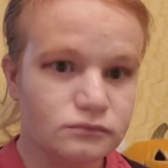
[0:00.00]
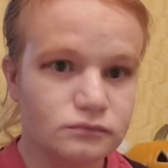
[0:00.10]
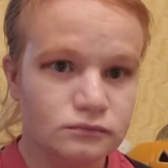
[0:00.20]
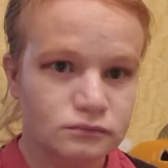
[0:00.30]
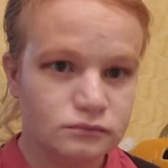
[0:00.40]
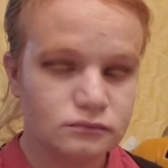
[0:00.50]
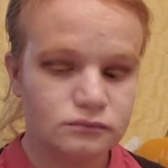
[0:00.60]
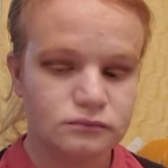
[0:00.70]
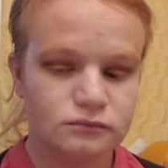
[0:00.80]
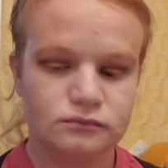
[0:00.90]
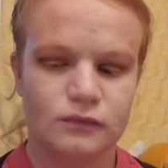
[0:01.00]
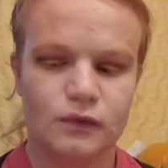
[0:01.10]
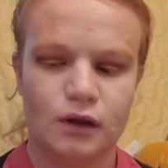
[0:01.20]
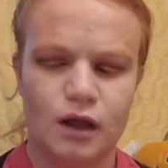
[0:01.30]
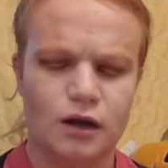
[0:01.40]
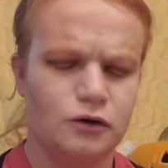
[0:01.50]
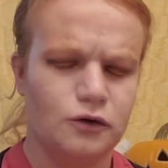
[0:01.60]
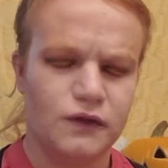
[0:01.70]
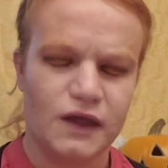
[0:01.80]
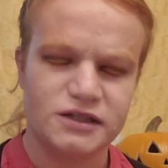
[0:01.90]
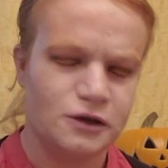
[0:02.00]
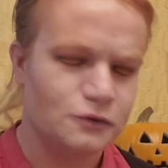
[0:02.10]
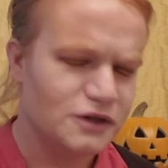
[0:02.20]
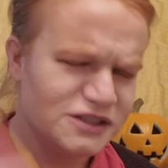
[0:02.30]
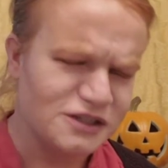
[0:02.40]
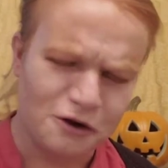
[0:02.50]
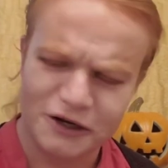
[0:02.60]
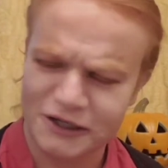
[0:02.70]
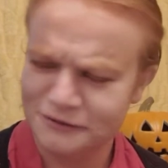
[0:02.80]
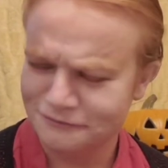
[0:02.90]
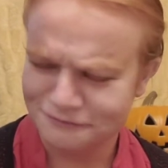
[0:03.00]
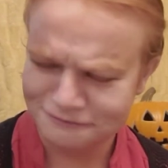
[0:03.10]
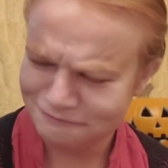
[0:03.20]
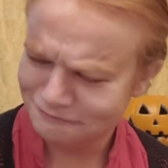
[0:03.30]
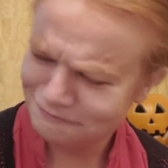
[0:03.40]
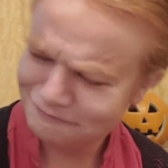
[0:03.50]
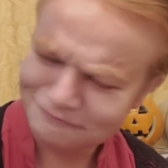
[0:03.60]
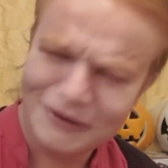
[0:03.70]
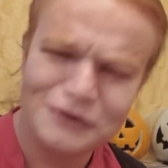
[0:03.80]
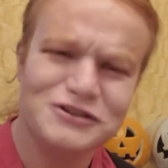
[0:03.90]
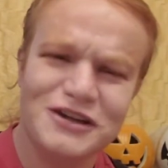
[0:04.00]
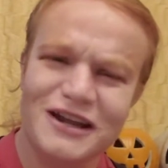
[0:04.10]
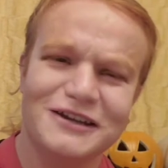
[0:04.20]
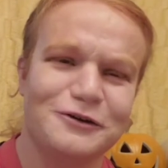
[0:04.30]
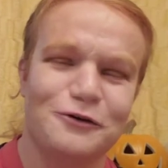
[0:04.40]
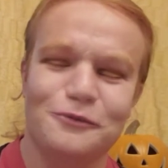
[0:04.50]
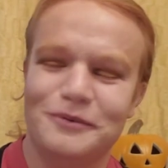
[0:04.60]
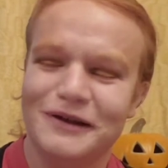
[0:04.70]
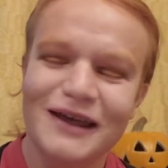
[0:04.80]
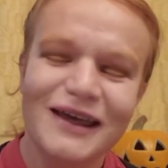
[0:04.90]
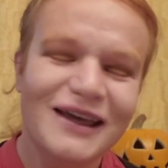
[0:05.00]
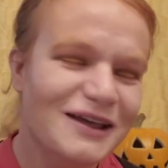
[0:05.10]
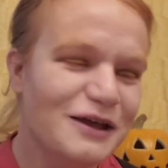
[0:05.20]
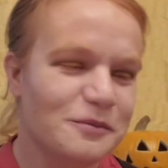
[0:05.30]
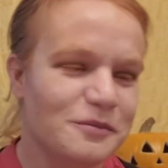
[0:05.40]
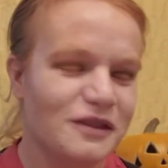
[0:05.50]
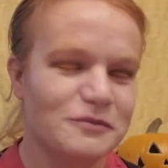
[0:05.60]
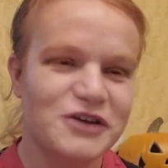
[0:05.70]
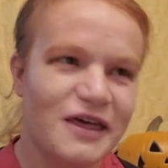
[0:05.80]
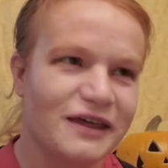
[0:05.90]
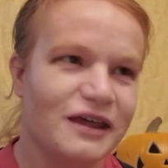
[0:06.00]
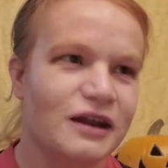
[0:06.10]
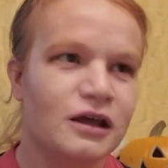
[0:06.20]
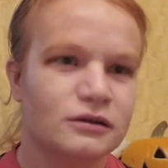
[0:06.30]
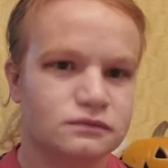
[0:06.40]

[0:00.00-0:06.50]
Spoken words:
I don't know what that sound was, sorry. I was trying to gulp, but let me try that again.